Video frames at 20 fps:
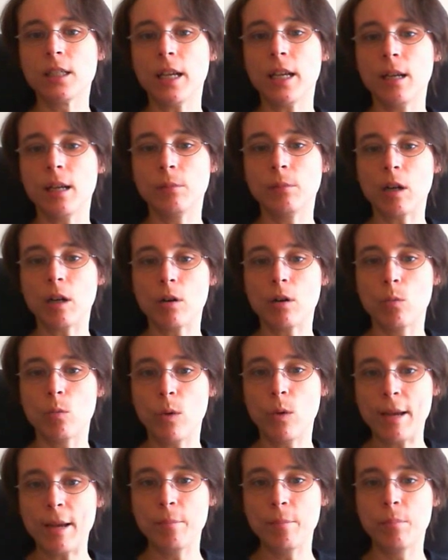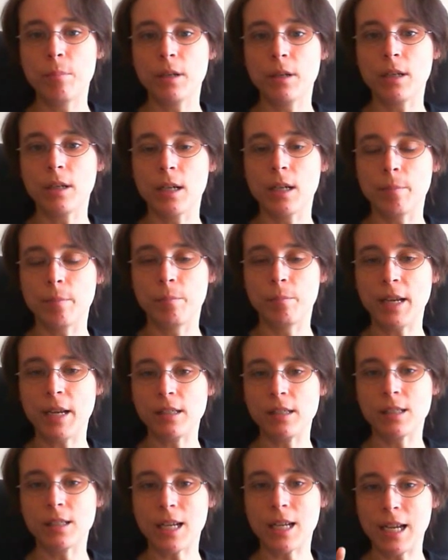and there are
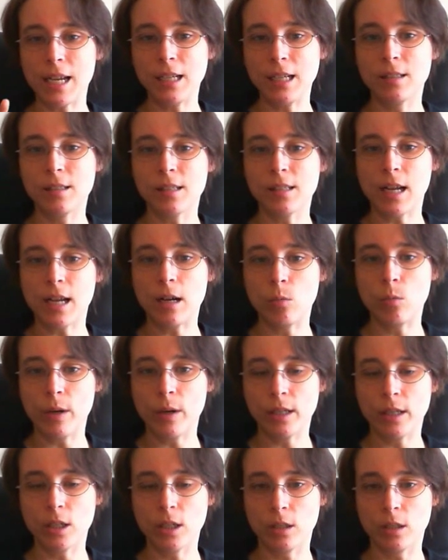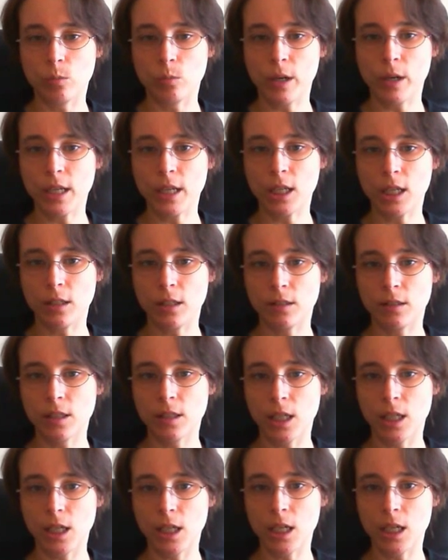web-based aids now where you can
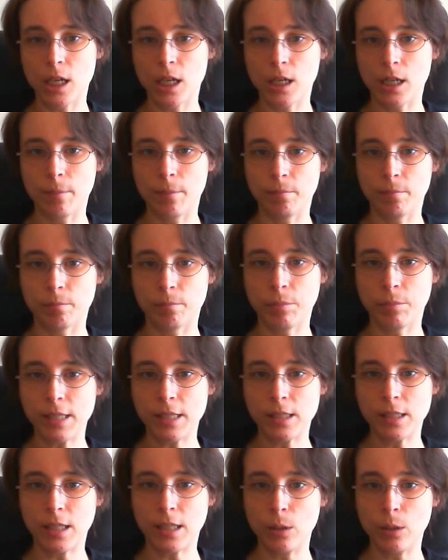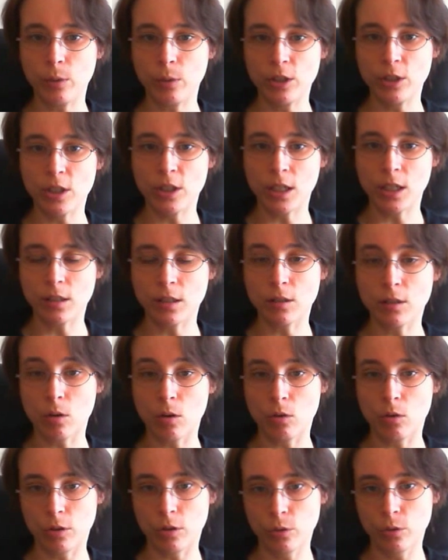see basically which stickers
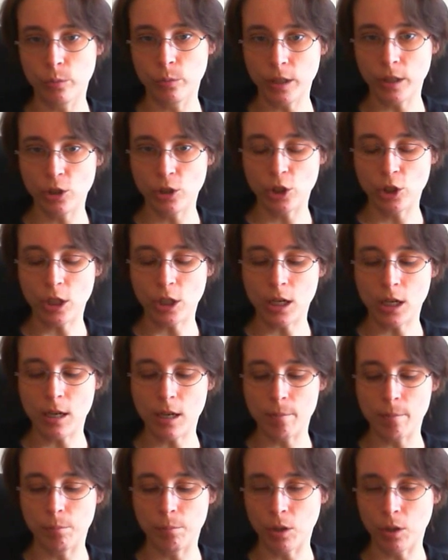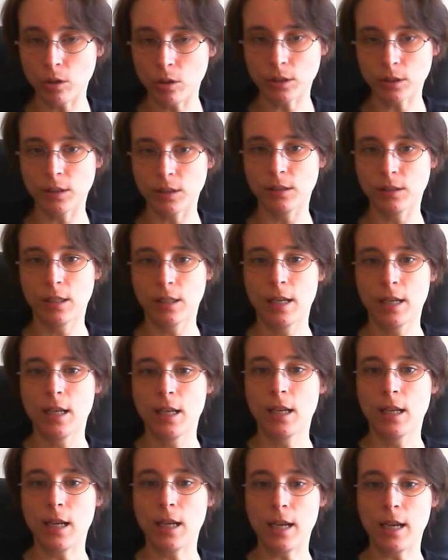go onto which blocks.
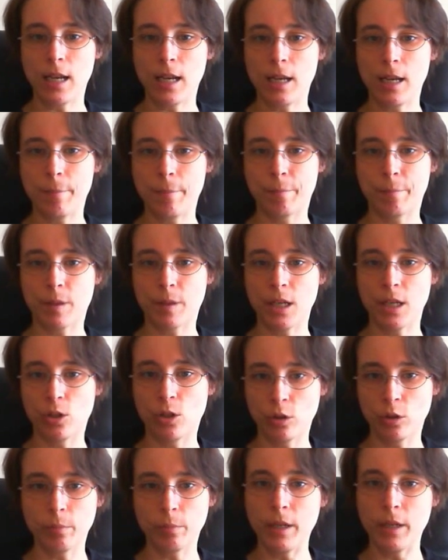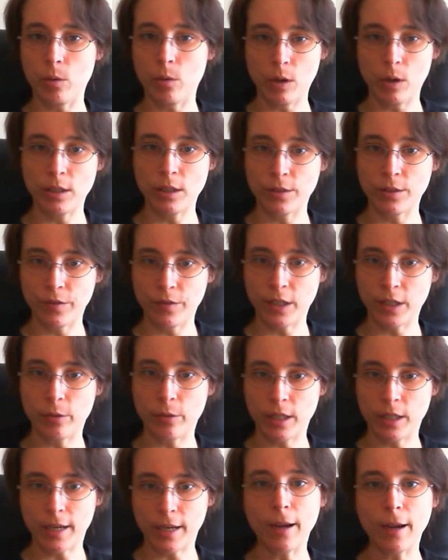It took me a while to
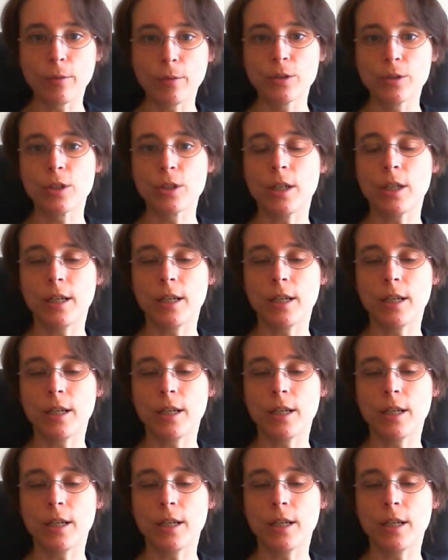figure it out.